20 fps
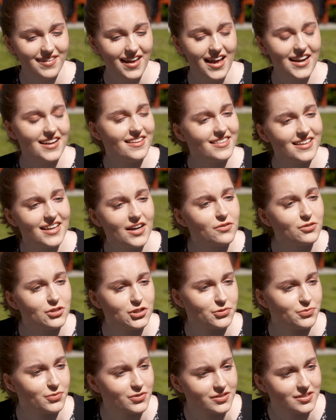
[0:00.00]
Anything
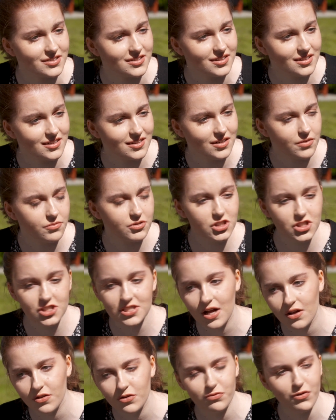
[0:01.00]
else you want. We're just
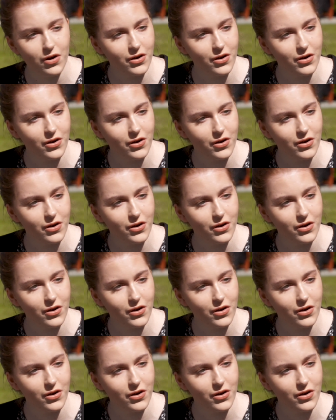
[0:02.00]
down the